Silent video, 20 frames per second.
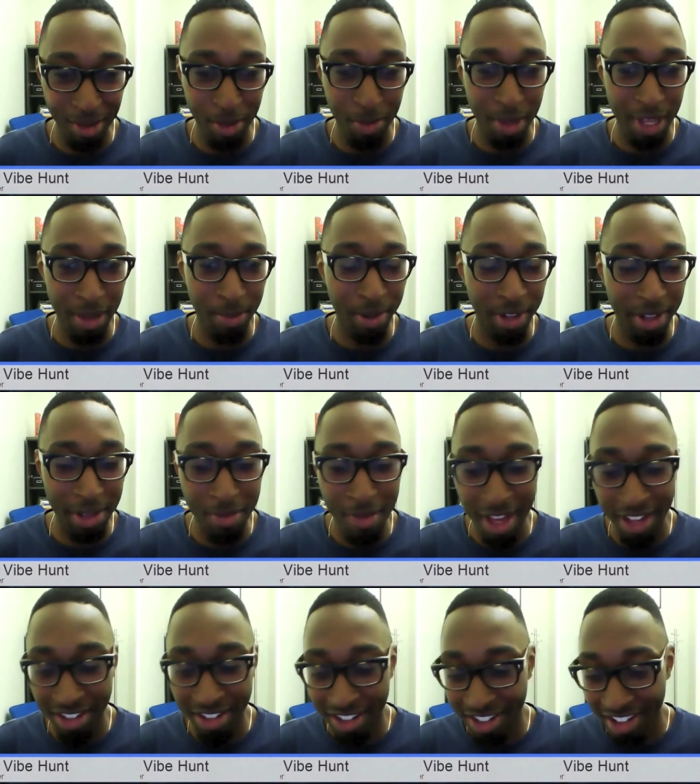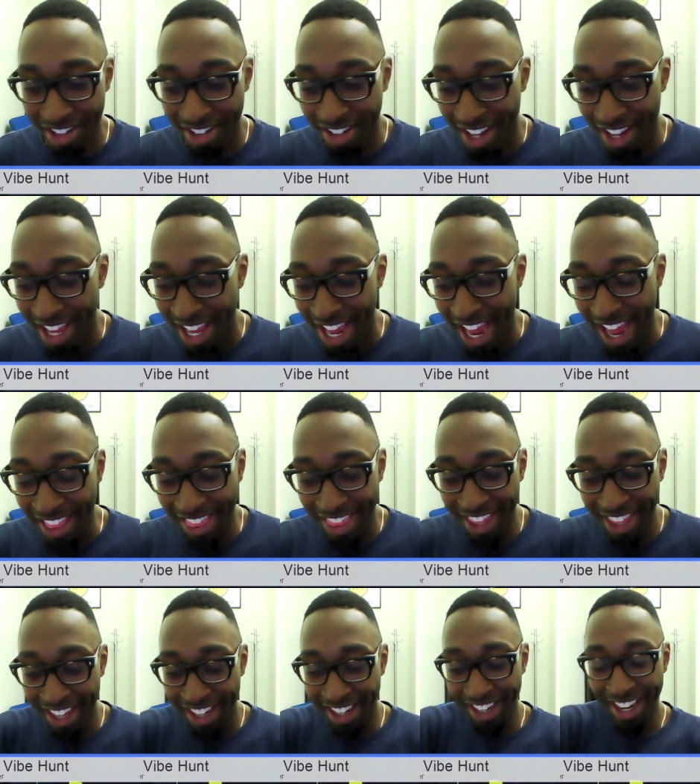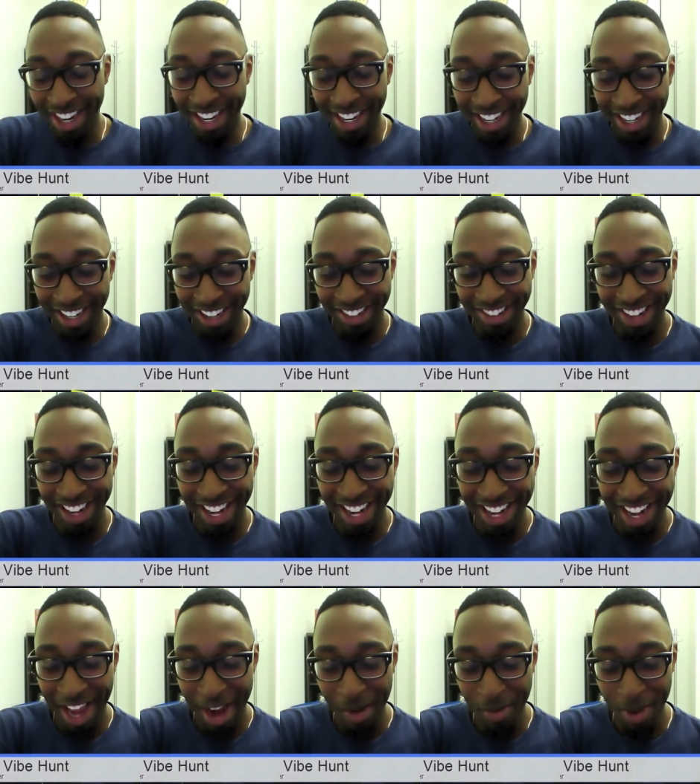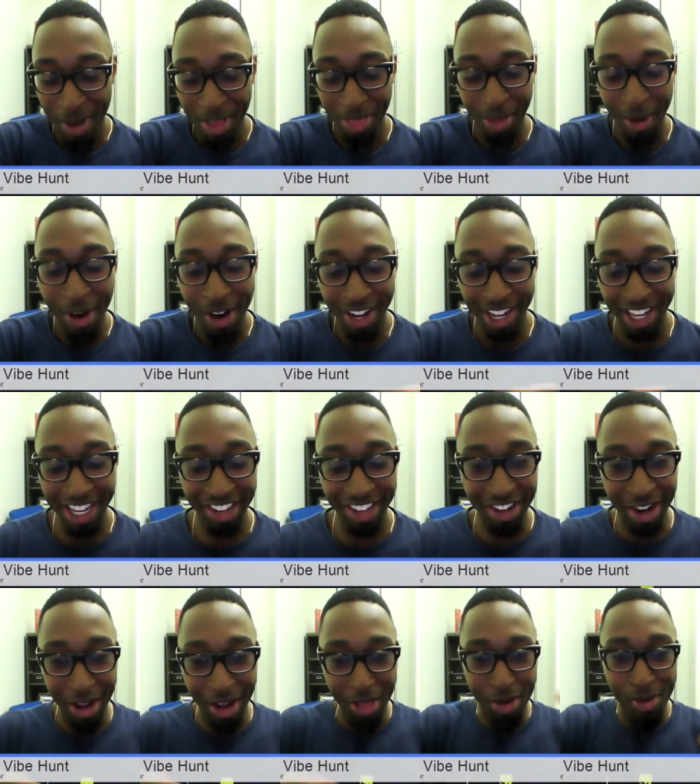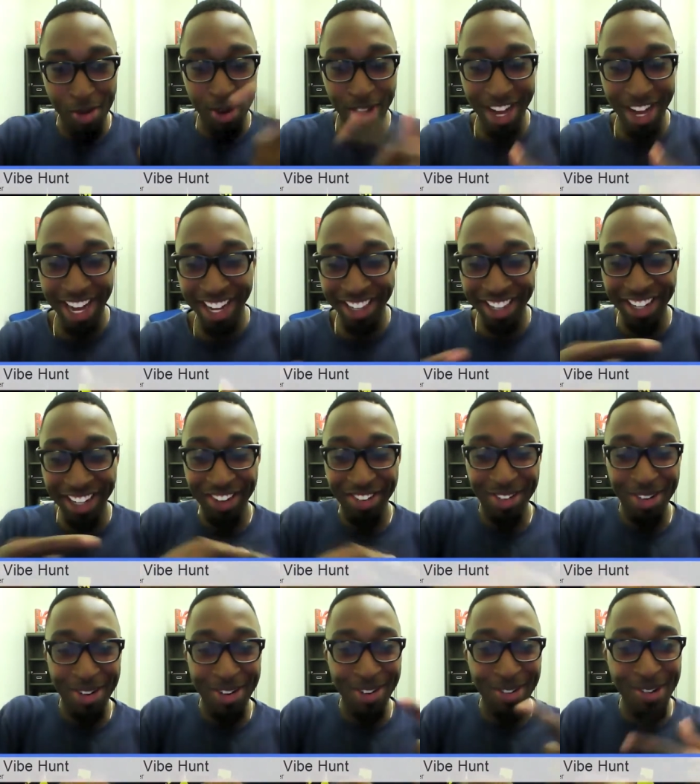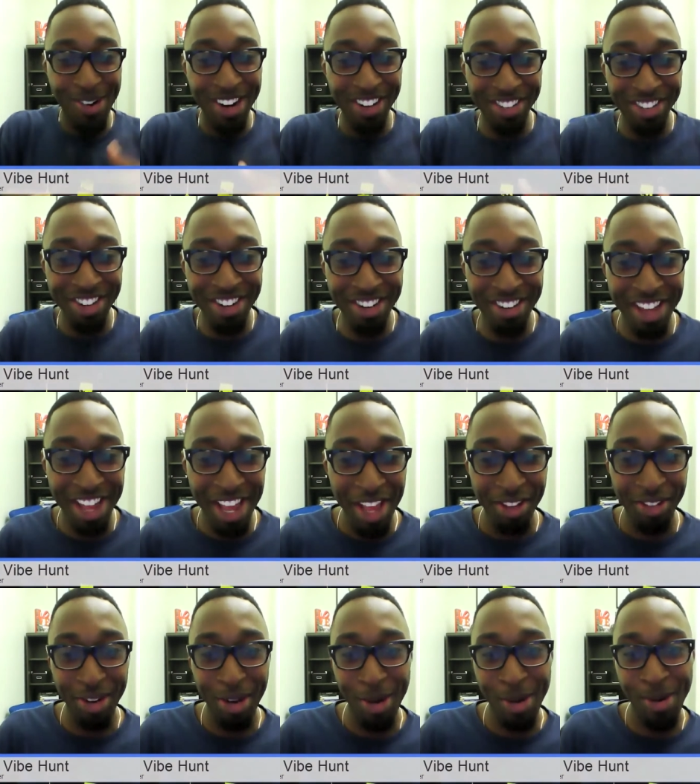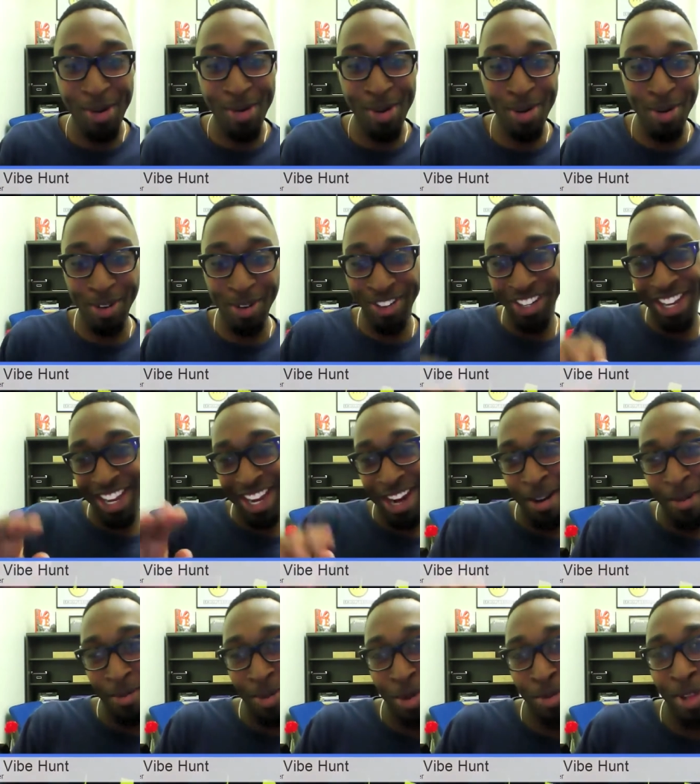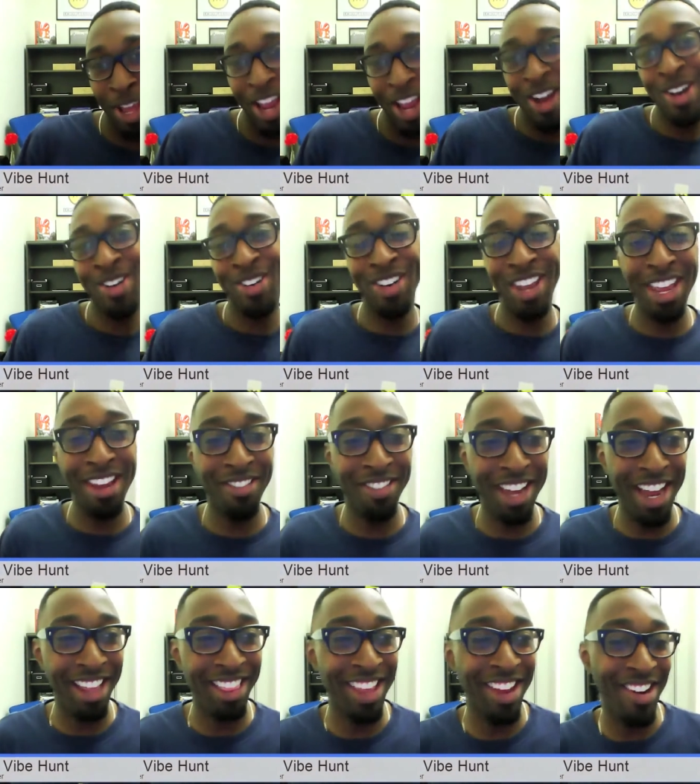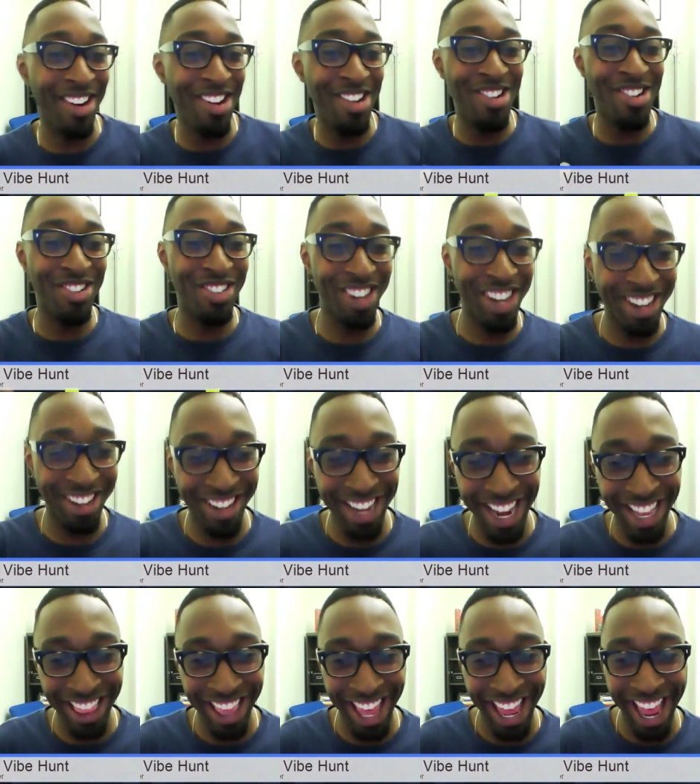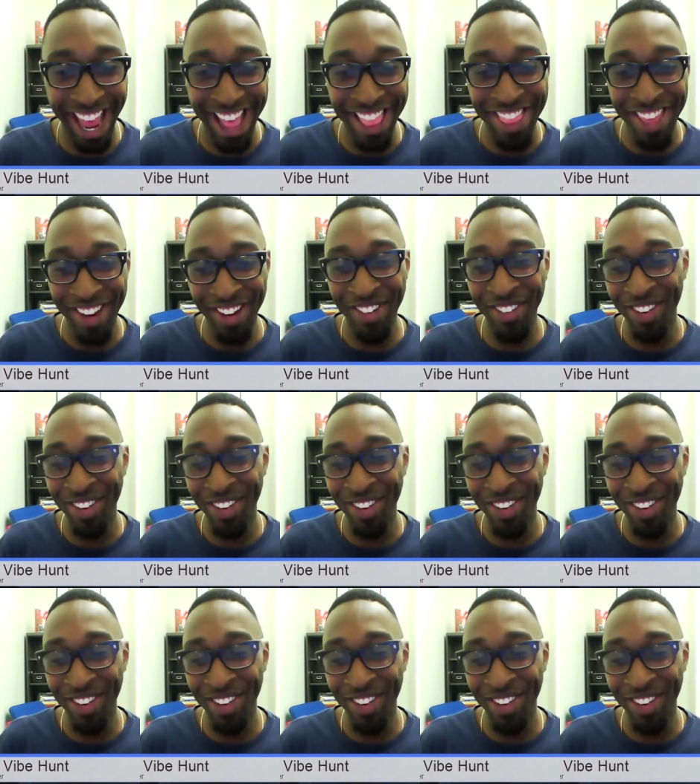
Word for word: with people and the messages. I think uh, Jay and I, we thought each other were handling certain questions, so we would see it come through, like, oh, Dave's got that, or oh, Jay's got that, and then